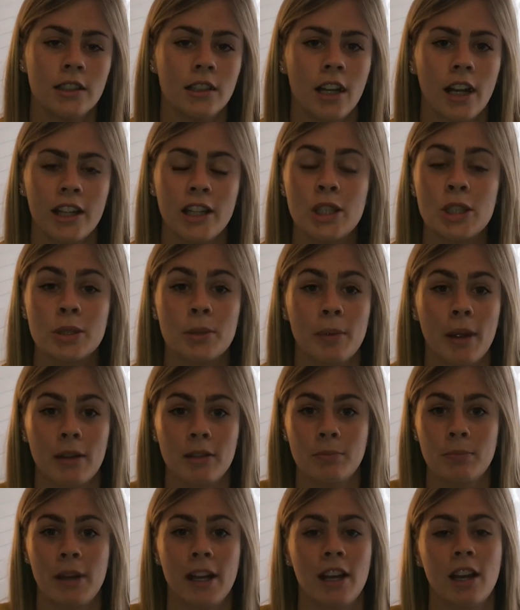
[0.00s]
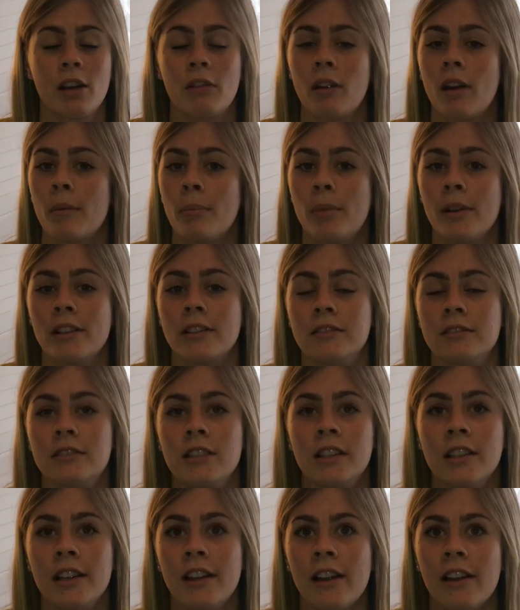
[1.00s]
I used to be able to pick her up and
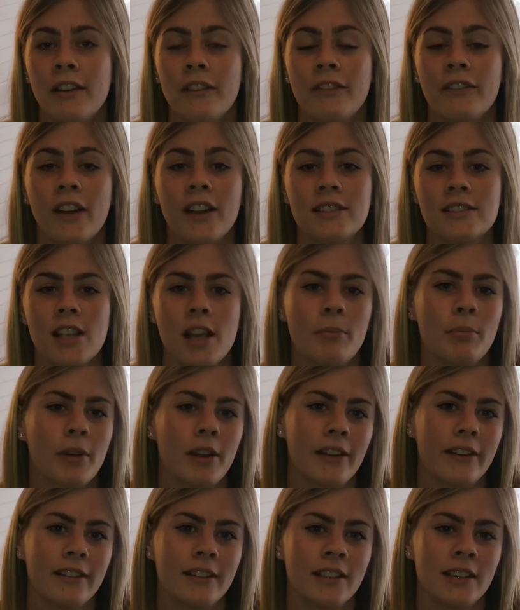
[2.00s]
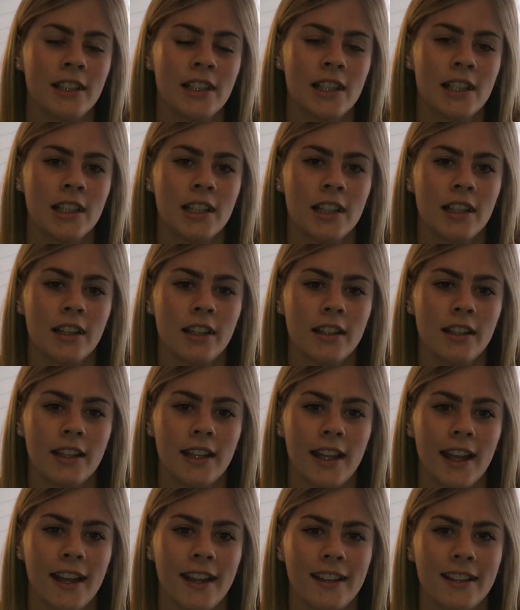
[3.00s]
fuss her, but
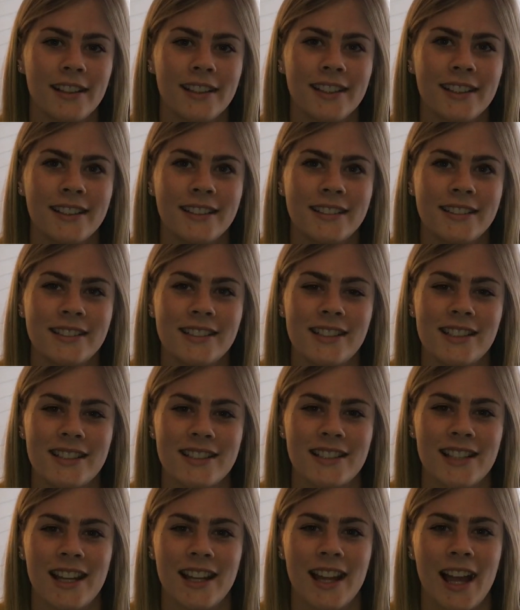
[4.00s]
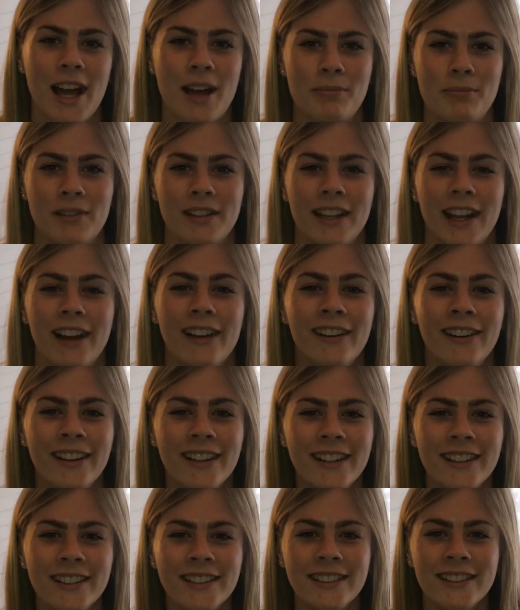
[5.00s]
yeah, she doesn't let that happen now.
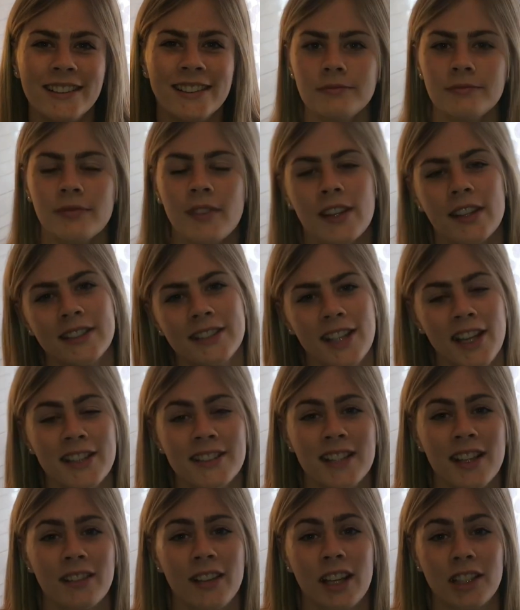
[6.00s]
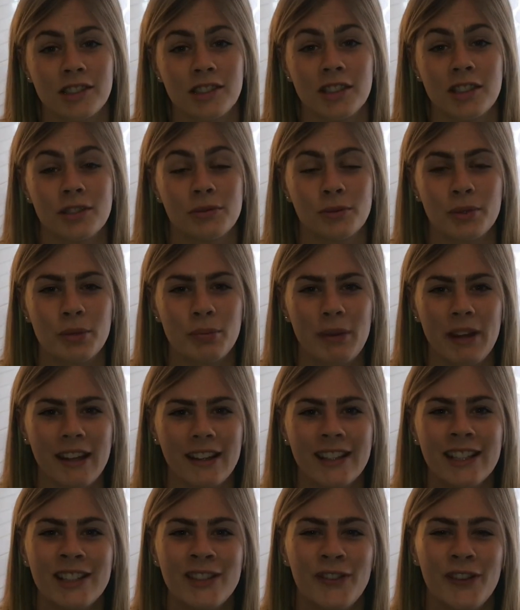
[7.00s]
Turns out Nacho doesn't want to be in
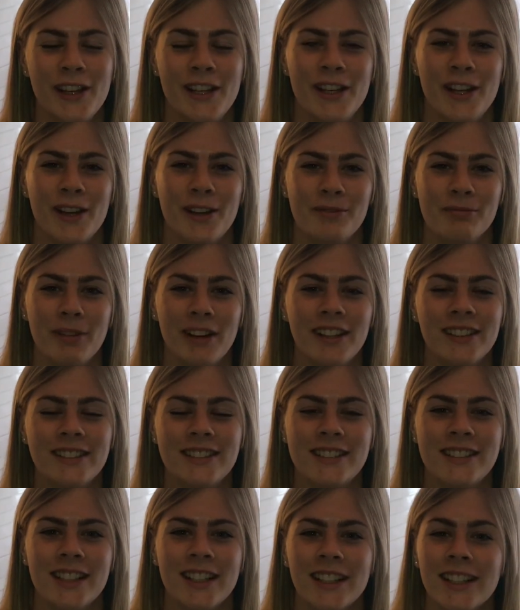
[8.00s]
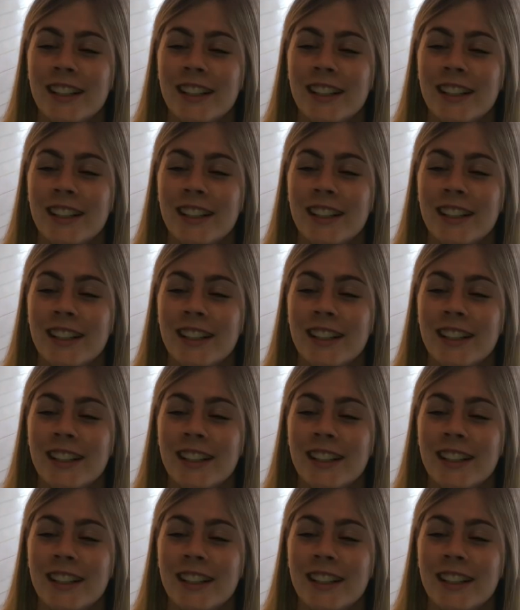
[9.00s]
this video much,